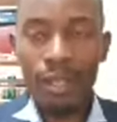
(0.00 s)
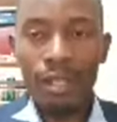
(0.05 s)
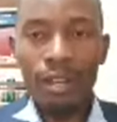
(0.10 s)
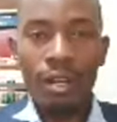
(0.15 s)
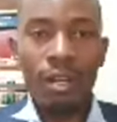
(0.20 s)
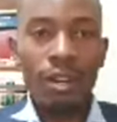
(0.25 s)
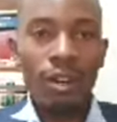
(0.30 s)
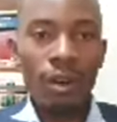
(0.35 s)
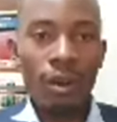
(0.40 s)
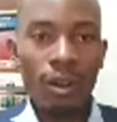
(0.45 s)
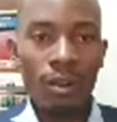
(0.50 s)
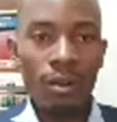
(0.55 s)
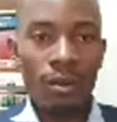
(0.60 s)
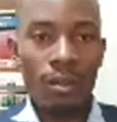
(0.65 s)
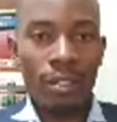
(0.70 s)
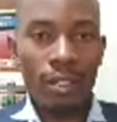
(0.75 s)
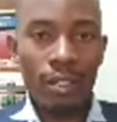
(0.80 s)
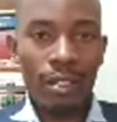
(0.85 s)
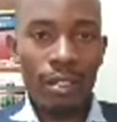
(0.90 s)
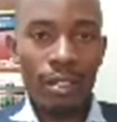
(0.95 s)
On
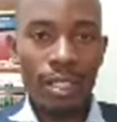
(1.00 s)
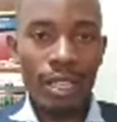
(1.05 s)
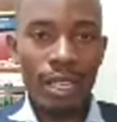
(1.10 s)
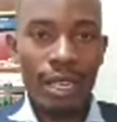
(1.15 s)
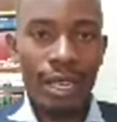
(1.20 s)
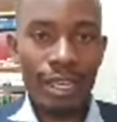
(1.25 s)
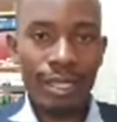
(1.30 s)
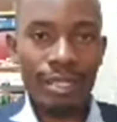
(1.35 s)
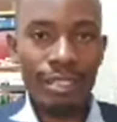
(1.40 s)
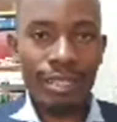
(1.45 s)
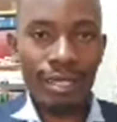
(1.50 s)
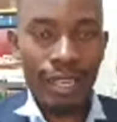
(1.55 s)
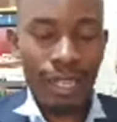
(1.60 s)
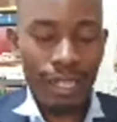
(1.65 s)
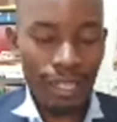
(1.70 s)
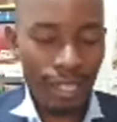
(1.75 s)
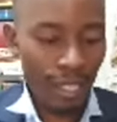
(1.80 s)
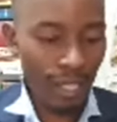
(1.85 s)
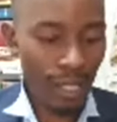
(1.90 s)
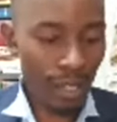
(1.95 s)
the last
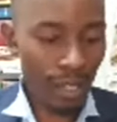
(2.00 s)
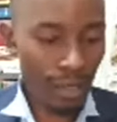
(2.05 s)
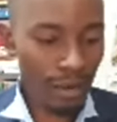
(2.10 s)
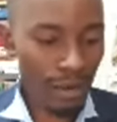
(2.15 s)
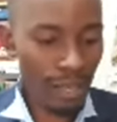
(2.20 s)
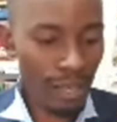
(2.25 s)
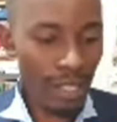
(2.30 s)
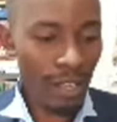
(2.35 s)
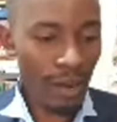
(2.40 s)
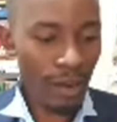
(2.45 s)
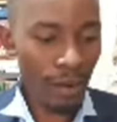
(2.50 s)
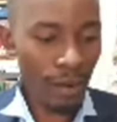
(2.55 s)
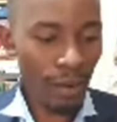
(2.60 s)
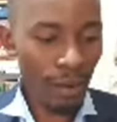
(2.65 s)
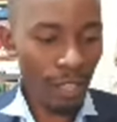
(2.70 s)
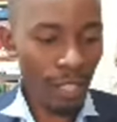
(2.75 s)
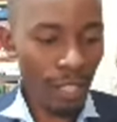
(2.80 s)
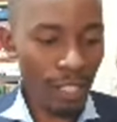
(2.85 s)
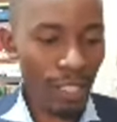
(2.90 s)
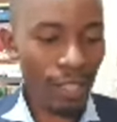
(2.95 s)
category
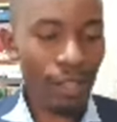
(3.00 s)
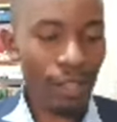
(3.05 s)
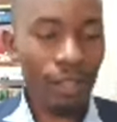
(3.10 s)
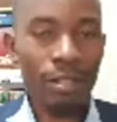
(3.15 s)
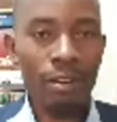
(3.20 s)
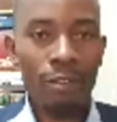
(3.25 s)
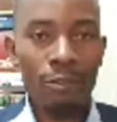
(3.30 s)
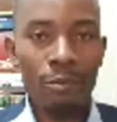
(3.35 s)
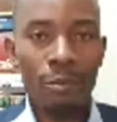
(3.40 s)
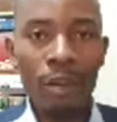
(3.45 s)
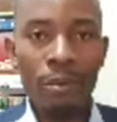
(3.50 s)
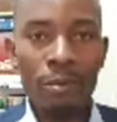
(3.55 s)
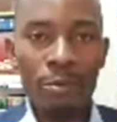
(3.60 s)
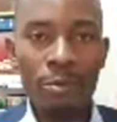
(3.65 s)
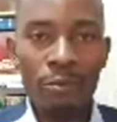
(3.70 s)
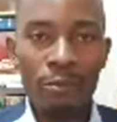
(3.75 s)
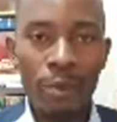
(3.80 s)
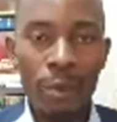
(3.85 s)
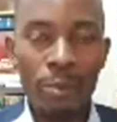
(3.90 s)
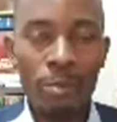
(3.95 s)
of
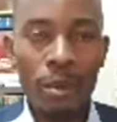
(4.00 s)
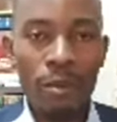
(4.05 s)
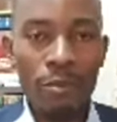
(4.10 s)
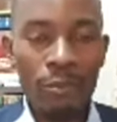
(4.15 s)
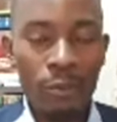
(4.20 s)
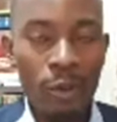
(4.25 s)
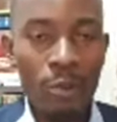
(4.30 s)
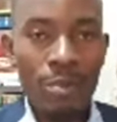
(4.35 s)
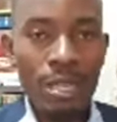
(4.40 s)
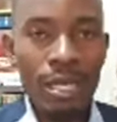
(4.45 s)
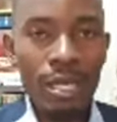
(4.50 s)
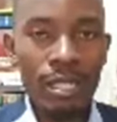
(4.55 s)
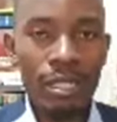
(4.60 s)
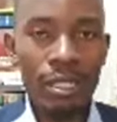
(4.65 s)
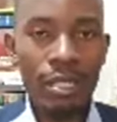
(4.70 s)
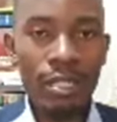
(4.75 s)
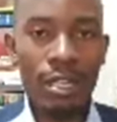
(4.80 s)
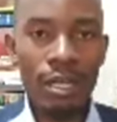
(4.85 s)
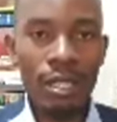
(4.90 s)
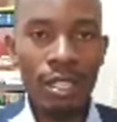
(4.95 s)
performance,
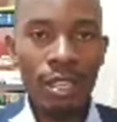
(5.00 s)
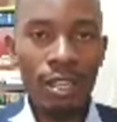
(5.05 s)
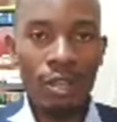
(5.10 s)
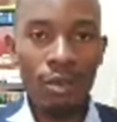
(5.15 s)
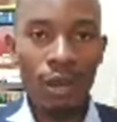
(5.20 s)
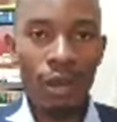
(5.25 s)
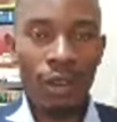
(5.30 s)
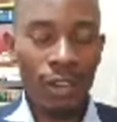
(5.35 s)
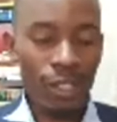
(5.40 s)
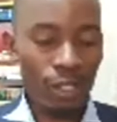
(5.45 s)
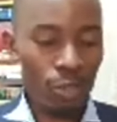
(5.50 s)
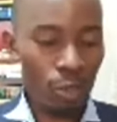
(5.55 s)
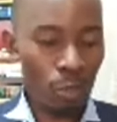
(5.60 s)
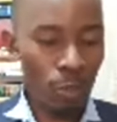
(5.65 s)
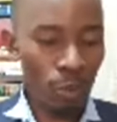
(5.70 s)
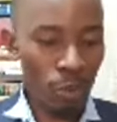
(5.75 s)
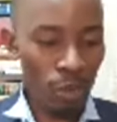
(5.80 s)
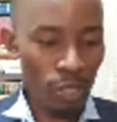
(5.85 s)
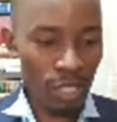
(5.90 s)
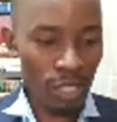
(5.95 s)
you are going to
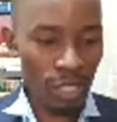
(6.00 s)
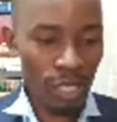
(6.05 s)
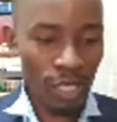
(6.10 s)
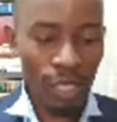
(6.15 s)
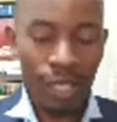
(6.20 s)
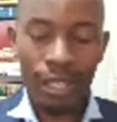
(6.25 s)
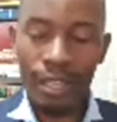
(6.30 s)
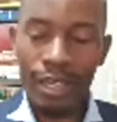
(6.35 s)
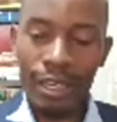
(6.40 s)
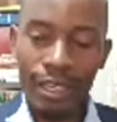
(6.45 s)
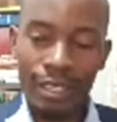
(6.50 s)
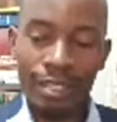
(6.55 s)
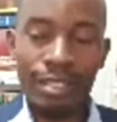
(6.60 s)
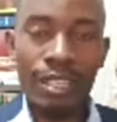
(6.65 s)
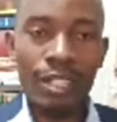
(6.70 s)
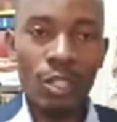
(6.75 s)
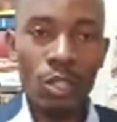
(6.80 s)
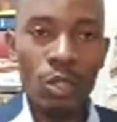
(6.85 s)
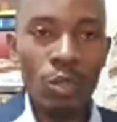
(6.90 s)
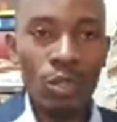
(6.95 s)
put
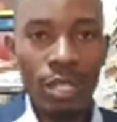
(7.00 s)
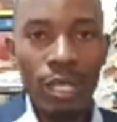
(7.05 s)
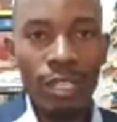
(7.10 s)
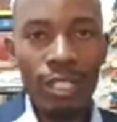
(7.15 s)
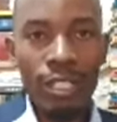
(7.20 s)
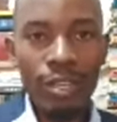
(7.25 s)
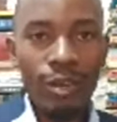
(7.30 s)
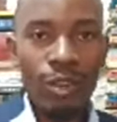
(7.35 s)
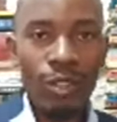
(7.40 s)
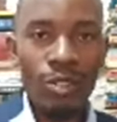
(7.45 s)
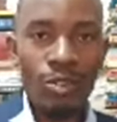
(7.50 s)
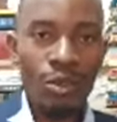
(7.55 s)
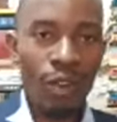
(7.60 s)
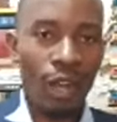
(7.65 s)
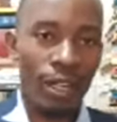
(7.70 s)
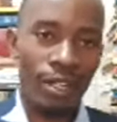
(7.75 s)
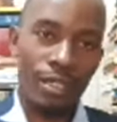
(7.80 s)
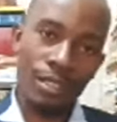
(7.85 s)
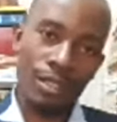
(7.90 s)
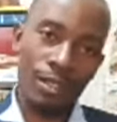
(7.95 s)
executed
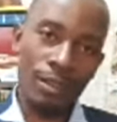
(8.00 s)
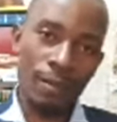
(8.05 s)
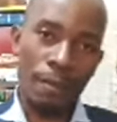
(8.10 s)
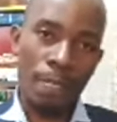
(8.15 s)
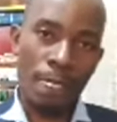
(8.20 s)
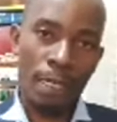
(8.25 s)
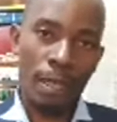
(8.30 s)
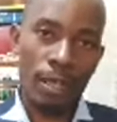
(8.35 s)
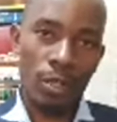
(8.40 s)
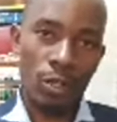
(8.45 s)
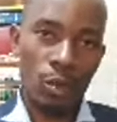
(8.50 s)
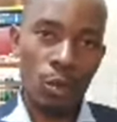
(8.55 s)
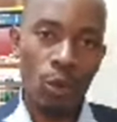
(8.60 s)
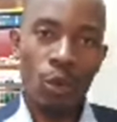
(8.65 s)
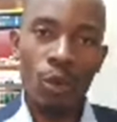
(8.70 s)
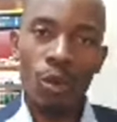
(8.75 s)
contracts, 2